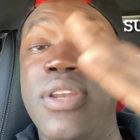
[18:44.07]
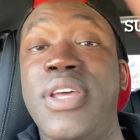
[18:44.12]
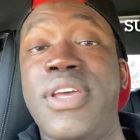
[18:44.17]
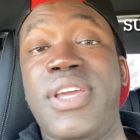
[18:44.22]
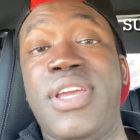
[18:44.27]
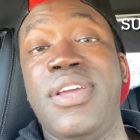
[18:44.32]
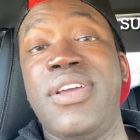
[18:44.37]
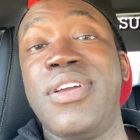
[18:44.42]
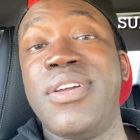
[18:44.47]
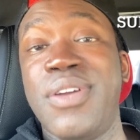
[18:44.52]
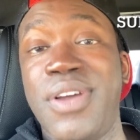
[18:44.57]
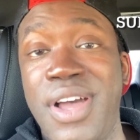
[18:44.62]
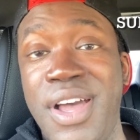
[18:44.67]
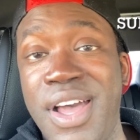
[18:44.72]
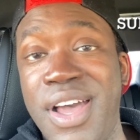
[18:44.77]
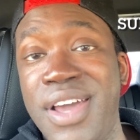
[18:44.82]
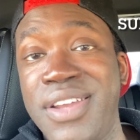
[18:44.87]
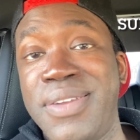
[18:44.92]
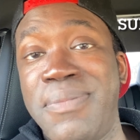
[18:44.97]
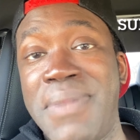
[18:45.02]
the,
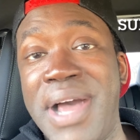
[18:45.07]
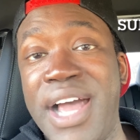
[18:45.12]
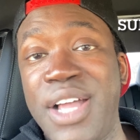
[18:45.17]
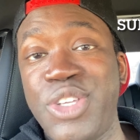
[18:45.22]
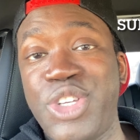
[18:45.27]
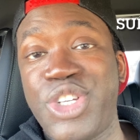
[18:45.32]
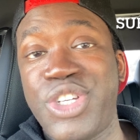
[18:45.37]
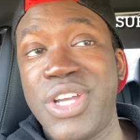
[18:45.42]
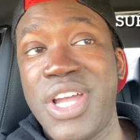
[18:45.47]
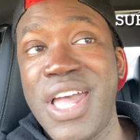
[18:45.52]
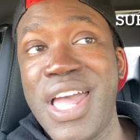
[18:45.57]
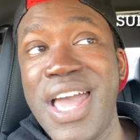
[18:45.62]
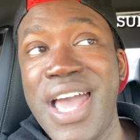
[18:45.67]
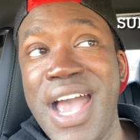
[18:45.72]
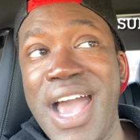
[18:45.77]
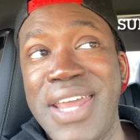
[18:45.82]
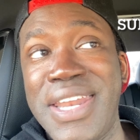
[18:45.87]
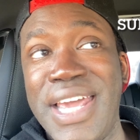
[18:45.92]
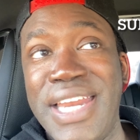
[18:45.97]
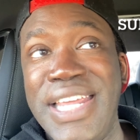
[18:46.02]
uh, the match
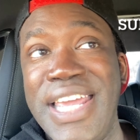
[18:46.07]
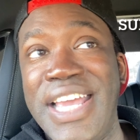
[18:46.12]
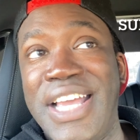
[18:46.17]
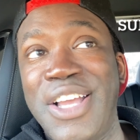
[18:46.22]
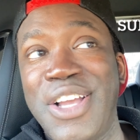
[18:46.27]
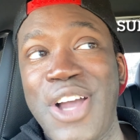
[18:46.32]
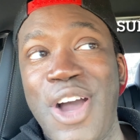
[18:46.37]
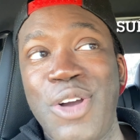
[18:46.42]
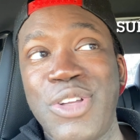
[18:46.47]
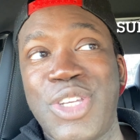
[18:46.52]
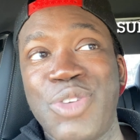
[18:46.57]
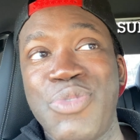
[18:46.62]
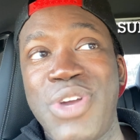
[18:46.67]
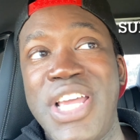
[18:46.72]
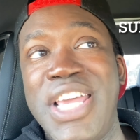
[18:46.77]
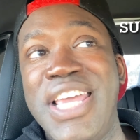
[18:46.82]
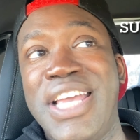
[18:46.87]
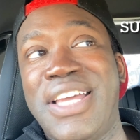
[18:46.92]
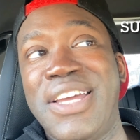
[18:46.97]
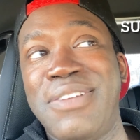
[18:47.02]
and then he can go to,
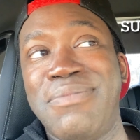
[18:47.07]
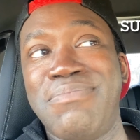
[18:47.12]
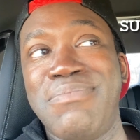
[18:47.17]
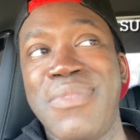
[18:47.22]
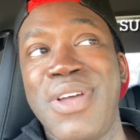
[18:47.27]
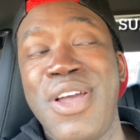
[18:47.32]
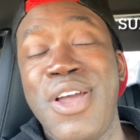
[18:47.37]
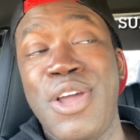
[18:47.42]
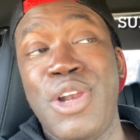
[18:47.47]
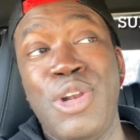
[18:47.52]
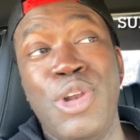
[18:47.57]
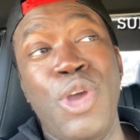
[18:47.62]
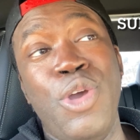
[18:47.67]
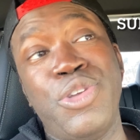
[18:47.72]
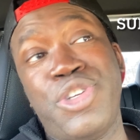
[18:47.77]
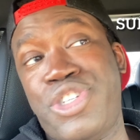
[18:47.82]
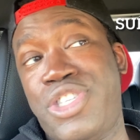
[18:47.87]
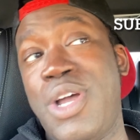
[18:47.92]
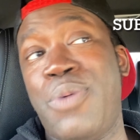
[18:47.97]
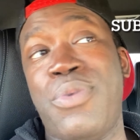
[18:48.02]
he can
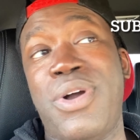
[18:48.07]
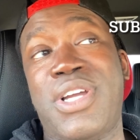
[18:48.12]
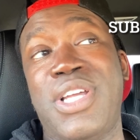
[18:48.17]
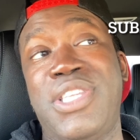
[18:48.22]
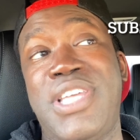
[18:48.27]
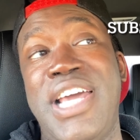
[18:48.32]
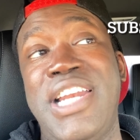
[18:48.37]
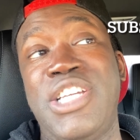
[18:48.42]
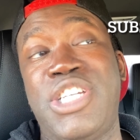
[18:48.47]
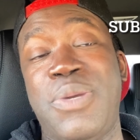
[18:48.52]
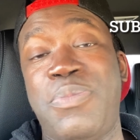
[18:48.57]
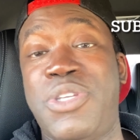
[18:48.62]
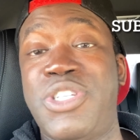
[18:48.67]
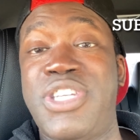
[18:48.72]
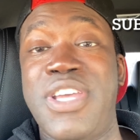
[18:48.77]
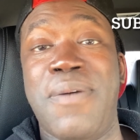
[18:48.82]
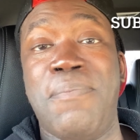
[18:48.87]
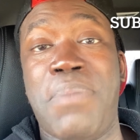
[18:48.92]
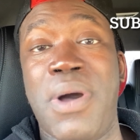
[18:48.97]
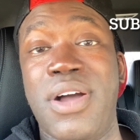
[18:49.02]
loses number one contendership
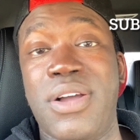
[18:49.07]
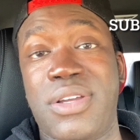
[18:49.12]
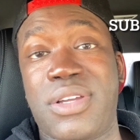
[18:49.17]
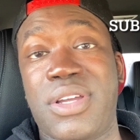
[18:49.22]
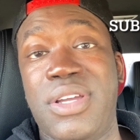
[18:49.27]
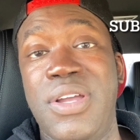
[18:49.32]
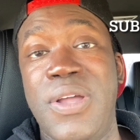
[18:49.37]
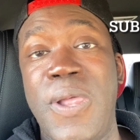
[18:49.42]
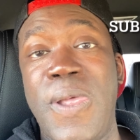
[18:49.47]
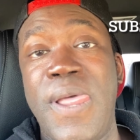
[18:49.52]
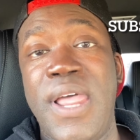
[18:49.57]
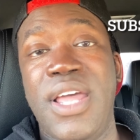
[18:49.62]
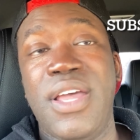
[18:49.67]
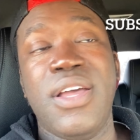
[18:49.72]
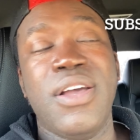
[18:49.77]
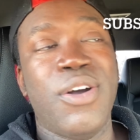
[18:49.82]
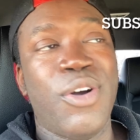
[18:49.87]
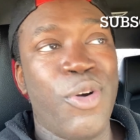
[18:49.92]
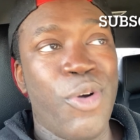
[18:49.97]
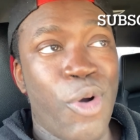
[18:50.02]
to CM Punk,
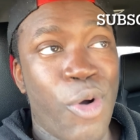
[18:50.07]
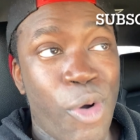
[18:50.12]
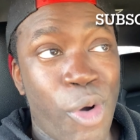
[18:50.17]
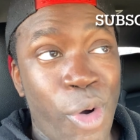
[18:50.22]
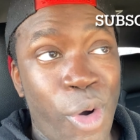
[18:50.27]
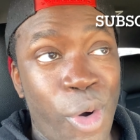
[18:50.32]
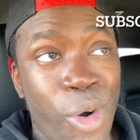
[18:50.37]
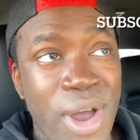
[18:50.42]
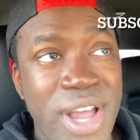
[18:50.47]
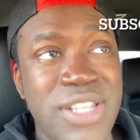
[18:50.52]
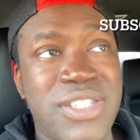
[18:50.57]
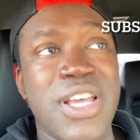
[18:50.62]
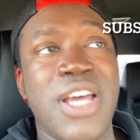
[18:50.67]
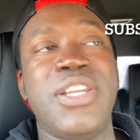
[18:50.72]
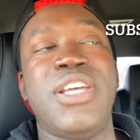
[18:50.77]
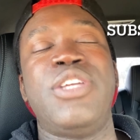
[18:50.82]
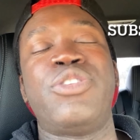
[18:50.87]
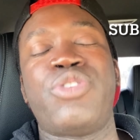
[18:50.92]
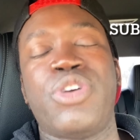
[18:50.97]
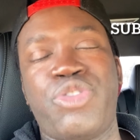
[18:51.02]
or he turned
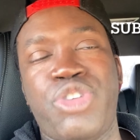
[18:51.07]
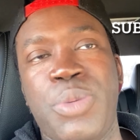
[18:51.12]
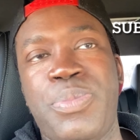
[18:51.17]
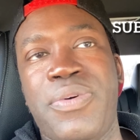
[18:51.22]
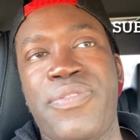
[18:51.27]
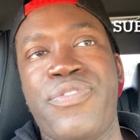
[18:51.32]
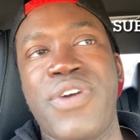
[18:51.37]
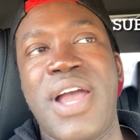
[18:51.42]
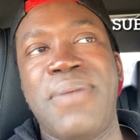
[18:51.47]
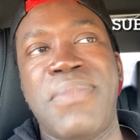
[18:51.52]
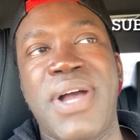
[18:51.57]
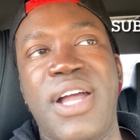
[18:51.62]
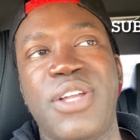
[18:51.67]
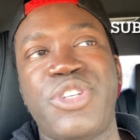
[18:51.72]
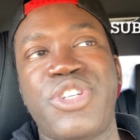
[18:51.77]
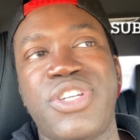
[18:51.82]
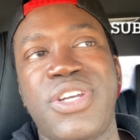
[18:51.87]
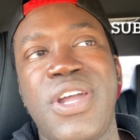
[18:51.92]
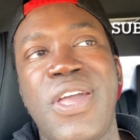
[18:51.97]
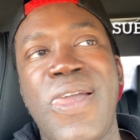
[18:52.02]
it into a triple threat
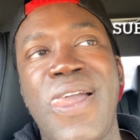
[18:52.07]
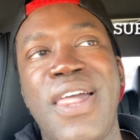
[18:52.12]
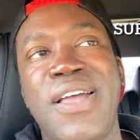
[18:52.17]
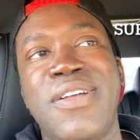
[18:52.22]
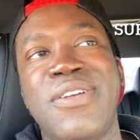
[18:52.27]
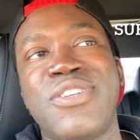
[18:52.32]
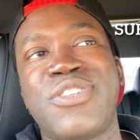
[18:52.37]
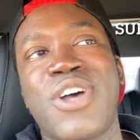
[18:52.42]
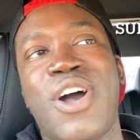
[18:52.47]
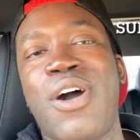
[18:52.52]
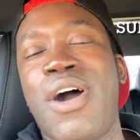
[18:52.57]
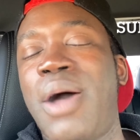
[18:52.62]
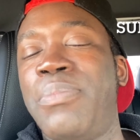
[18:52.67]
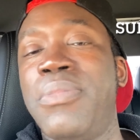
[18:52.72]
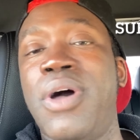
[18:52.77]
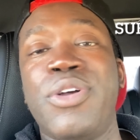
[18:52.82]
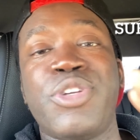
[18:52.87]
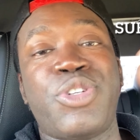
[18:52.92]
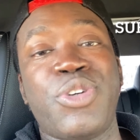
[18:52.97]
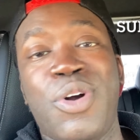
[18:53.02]
match. So I'm
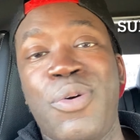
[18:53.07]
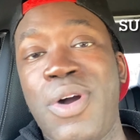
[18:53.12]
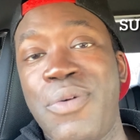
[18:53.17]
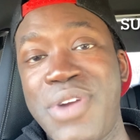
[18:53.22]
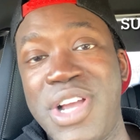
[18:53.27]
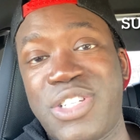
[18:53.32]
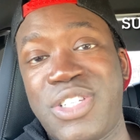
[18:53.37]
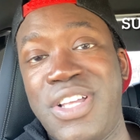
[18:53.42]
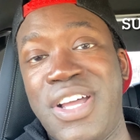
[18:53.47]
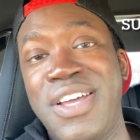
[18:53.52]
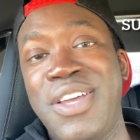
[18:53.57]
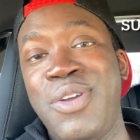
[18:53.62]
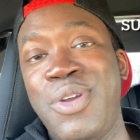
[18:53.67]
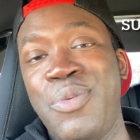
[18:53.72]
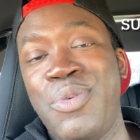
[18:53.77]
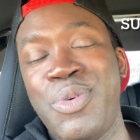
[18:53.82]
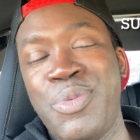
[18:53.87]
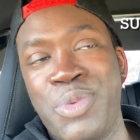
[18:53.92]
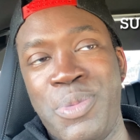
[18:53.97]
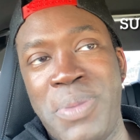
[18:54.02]
not sure what wrestler who
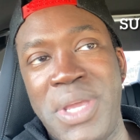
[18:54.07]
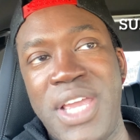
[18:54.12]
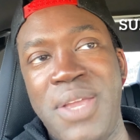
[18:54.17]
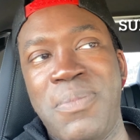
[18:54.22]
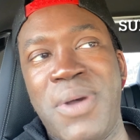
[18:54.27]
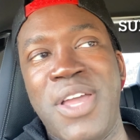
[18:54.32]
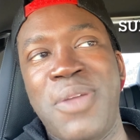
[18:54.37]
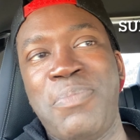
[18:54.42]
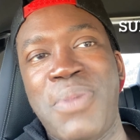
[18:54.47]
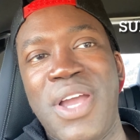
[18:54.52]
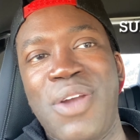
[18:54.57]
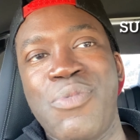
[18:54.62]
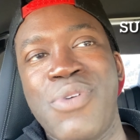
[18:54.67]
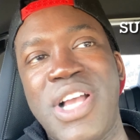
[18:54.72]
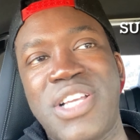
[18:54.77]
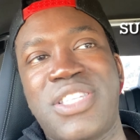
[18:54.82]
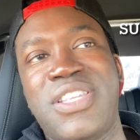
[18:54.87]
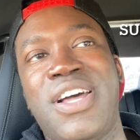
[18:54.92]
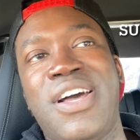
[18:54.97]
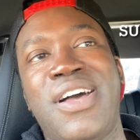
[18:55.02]
would be, but it'd be a
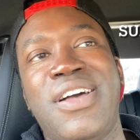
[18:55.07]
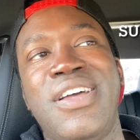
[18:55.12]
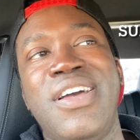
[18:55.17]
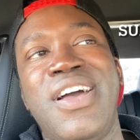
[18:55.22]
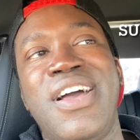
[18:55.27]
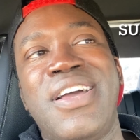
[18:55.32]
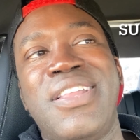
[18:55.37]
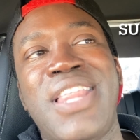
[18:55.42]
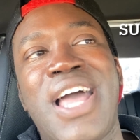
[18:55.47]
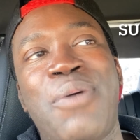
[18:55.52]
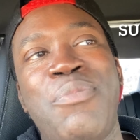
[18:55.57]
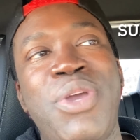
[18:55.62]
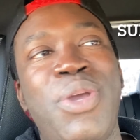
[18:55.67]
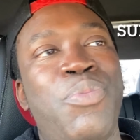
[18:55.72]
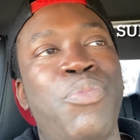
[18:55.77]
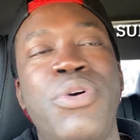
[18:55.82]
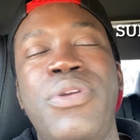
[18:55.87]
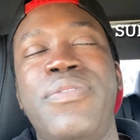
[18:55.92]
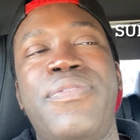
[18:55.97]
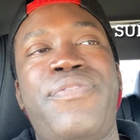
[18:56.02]
wrestler that we
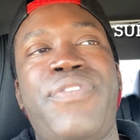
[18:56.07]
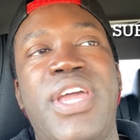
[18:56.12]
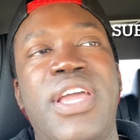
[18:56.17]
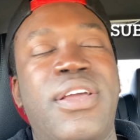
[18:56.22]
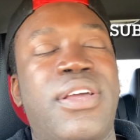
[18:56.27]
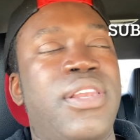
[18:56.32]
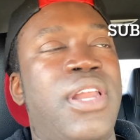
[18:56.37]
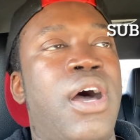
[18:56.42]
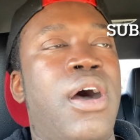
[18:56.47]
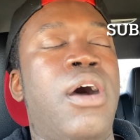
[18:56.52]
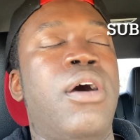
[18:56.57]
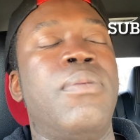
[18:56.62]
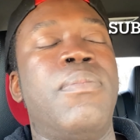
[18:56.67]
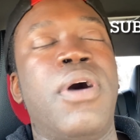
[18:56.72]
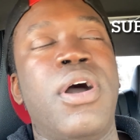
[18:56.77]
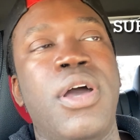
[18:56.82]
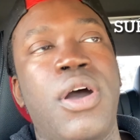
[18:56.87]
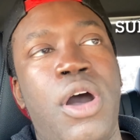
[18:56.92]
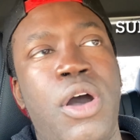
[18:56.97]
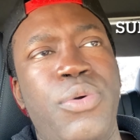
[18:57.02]
wouldn't think like, oh
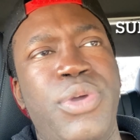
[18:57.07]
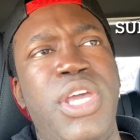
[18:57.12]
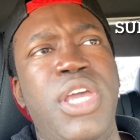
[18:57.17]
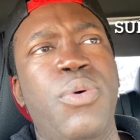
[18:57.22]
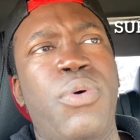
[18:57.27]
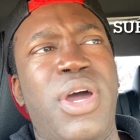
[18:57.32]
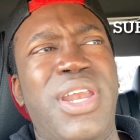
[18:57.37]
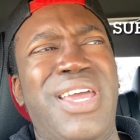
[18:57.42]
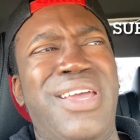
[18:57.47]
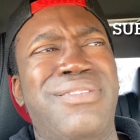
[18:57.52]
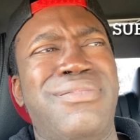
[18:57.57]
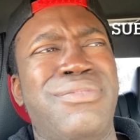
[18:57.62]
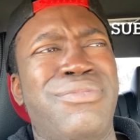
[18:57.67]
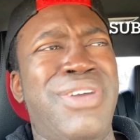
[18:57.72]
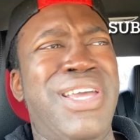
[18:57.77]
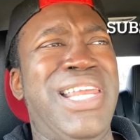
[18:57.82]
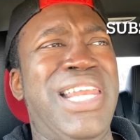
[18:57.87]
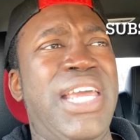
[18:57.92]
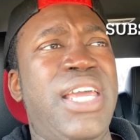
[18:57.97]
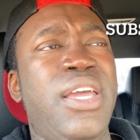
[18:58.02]
my, oh he won it,
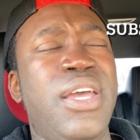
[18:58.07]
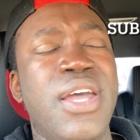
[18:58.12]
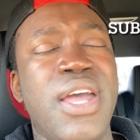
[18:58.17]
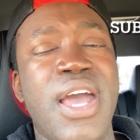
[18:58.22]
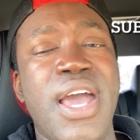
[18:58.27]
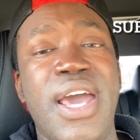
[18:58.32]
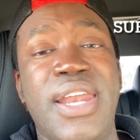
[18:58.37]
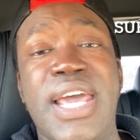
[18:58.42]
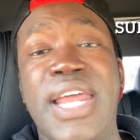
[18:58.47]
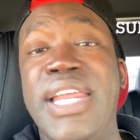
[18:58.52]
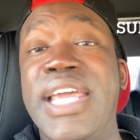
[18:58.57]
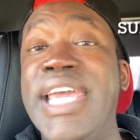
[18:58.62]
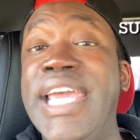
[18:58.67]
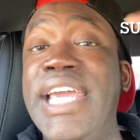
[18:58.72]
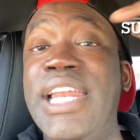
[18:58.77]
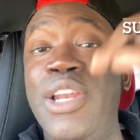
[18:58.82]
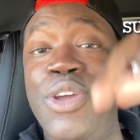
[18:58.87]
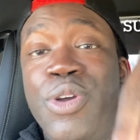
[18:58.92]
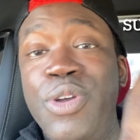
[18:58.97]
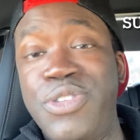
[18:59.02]
really? Then
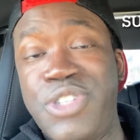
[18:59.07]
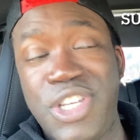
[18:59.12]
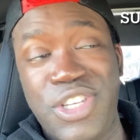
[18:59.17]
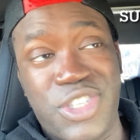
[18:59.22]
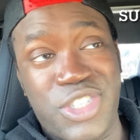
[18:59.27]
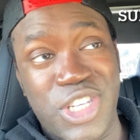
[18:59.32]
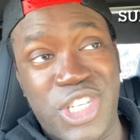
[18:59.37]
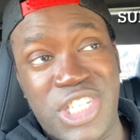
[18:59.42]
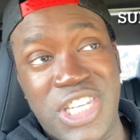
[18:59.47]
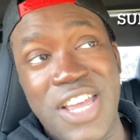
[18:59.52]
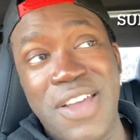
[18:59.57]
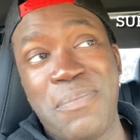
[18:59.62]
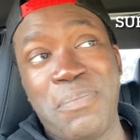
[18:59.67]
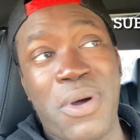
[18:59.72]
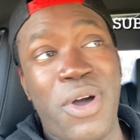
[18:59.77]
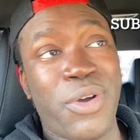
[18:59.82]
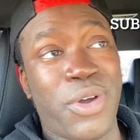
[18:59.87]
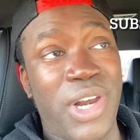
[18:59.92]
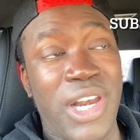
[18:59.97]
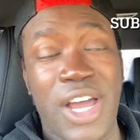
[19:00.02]
he loses to CM
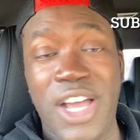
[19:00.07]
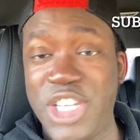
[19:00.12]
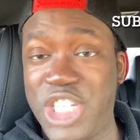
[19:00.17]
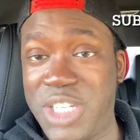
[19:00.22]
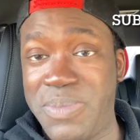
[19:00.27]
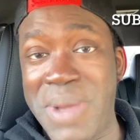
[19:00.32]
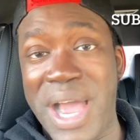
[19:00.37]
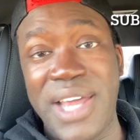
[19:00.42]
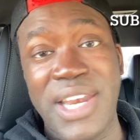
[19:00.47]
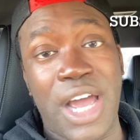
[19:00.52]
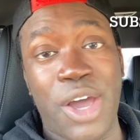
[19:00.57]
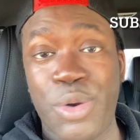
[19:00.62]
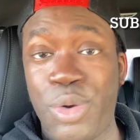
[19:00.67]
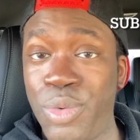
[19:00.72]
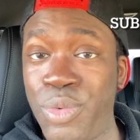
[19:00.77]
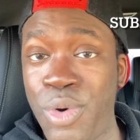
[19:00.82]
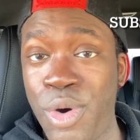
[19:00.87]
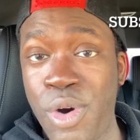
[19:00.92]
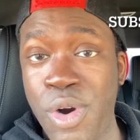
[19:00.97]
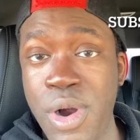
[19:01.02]
Punk on like SmackDown or
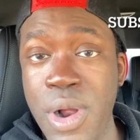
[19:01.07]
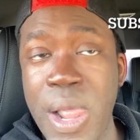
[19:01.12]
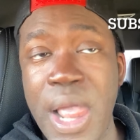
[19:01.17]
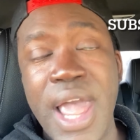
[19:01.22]
Raw,